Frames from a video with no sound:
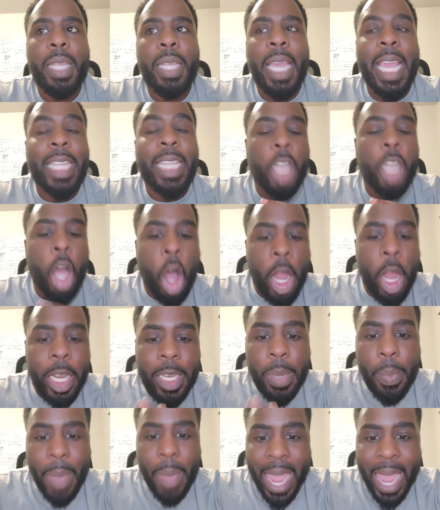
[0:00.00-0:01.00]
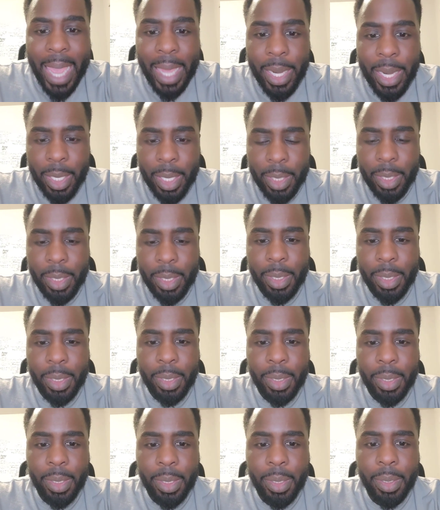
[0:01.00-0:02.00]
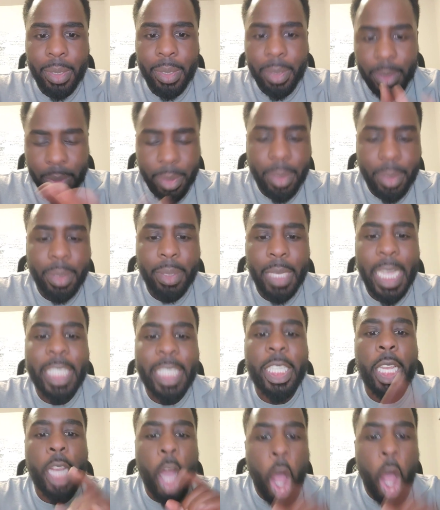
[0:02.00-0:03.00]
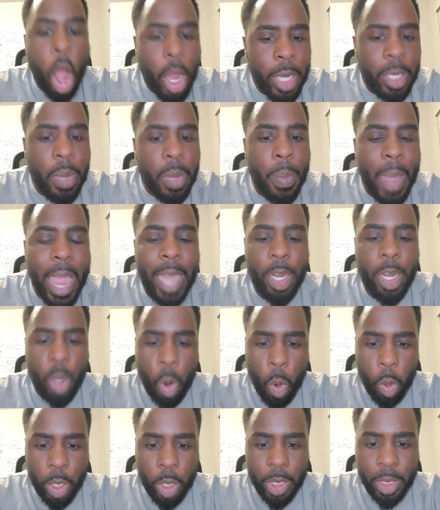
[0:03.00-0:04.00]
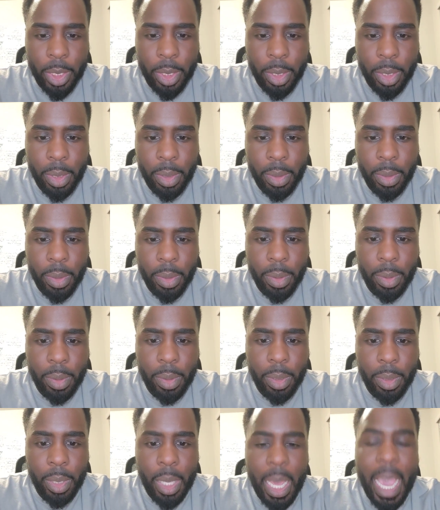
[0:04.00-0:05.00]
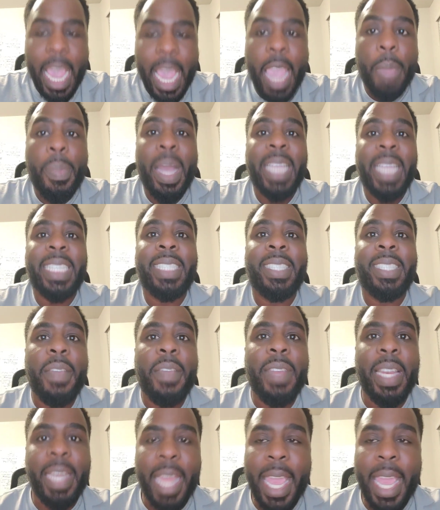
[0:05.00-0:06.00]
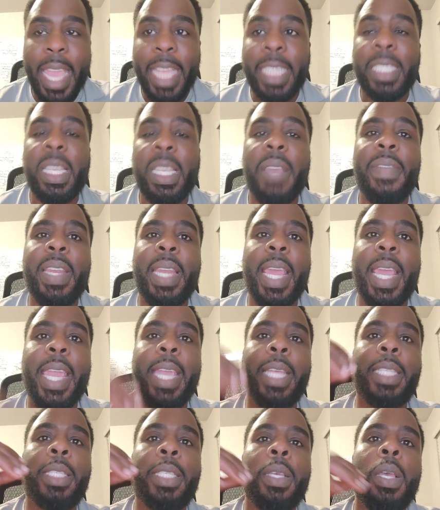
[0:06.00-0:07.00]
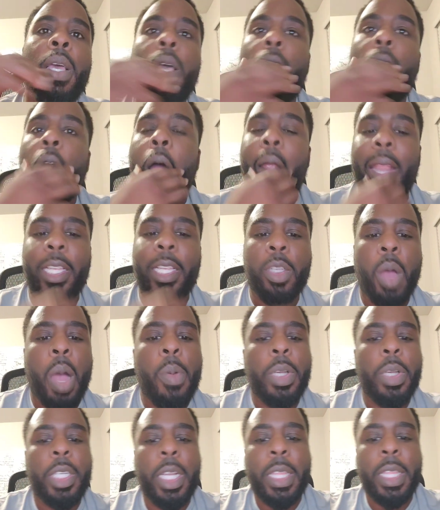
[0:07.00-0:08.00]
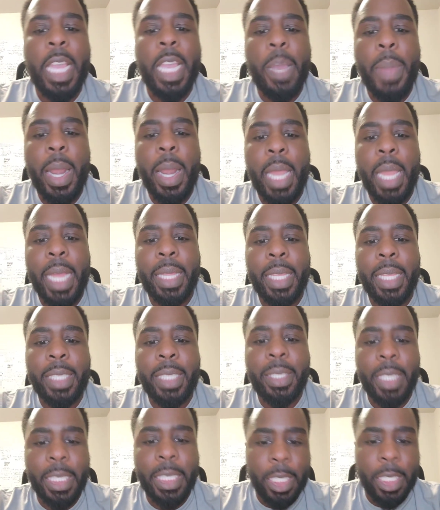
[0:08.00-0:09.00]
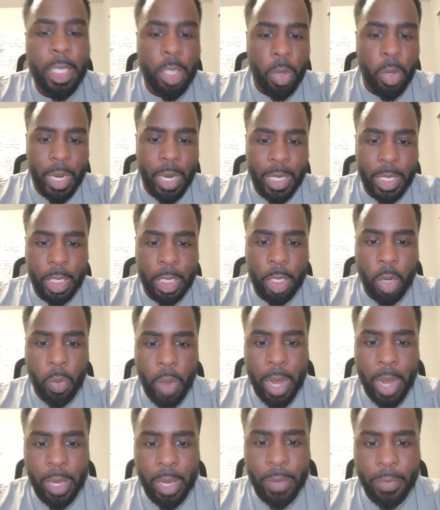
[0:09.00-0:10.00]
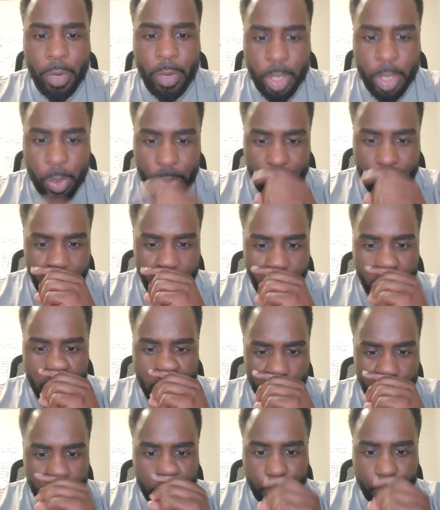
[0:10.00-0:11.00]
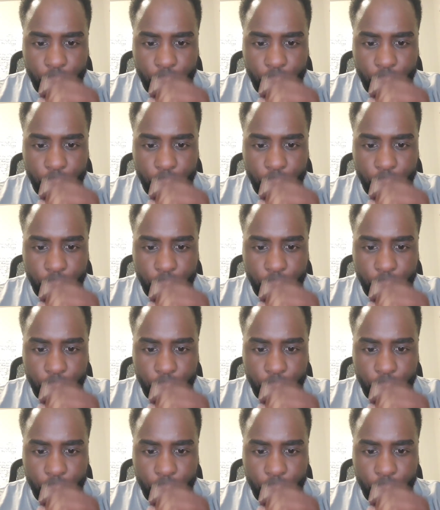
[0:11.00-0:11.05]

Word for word: it's on demand. It's an on-demand course. And by 7 days, 7 days. All right. So I want you to think about it like this. This is directly for Susie, right?